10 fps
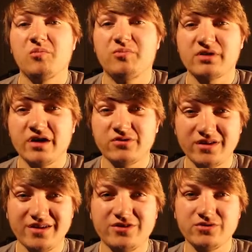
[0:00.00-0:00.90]
But I
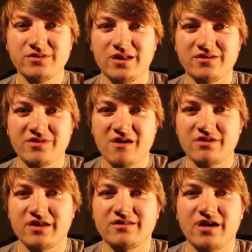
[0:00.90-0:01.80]
really do love
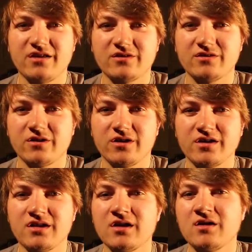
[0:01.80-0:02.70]
having a tight circuit